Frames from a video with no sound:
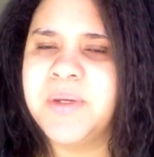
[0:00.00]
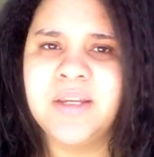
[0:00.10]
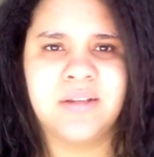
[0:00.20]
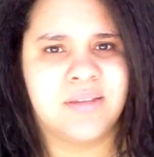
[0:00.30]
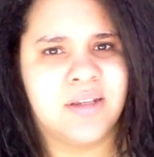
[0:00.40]

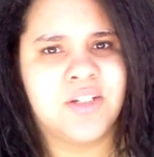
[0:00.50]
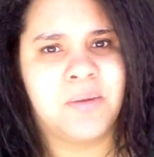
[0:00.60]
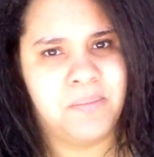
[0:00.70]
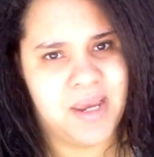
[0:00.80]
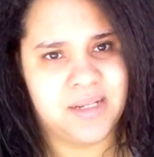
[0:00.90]
being
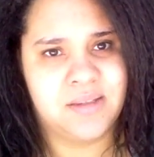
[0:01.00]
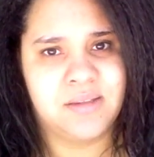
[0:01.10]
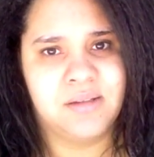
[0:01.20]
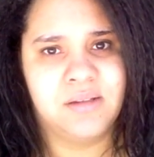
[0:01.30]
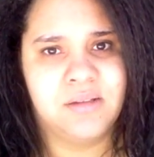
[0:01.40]
such a
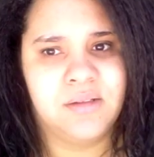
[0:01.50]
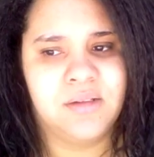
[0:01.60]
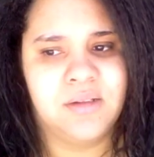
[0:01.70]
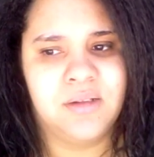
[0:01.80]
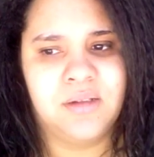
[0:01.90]
mess,
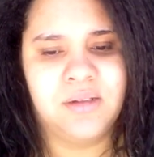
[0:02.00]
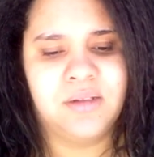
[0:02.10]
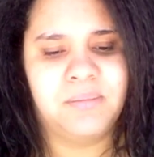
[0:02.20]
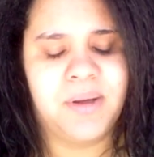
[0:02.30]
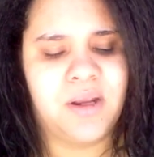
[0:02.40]

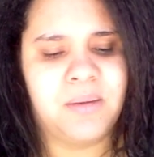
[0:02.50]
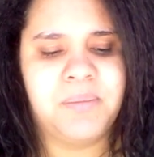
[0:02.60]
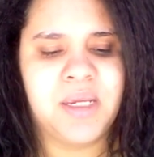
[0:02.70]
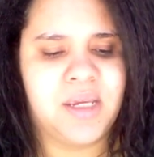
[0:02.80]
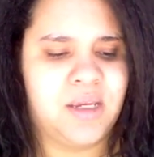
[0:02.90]
by
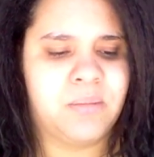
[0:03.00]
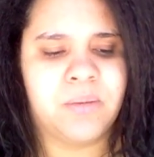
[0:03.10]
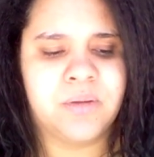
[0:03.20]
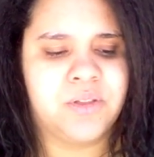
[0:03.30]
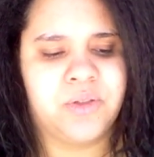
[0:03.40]
not being
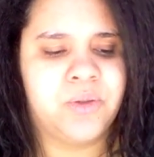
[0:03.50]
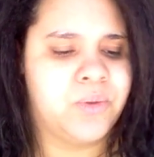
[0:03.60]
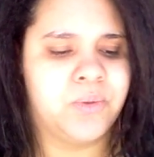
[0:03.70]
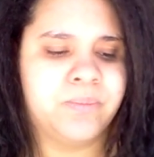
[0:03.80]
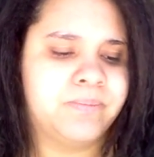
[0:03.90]
able
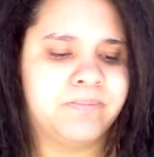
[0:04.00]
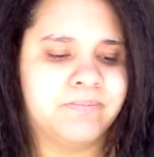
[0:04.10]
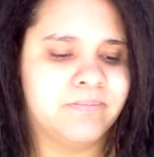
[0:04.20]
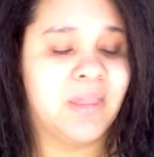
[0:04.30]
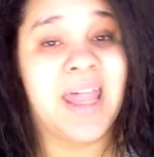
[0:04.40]
to
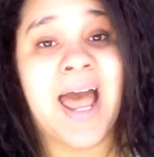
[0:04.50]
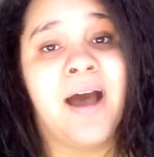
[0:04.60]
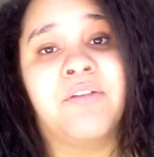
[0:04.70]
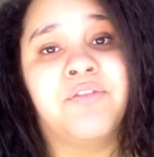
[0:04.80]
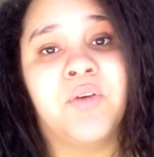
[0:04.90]

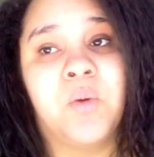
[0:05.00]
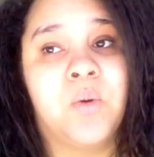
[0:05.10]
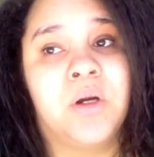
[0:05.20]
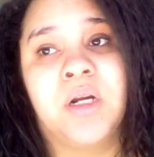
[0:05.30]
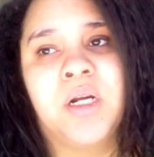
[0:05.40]
laugh
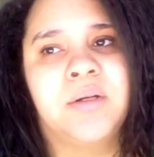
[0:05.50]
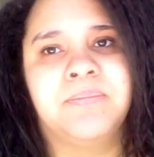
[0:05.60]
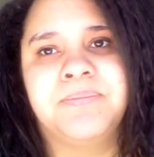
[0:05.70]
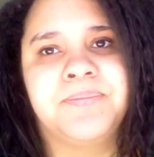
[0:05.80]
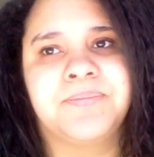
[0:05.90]
or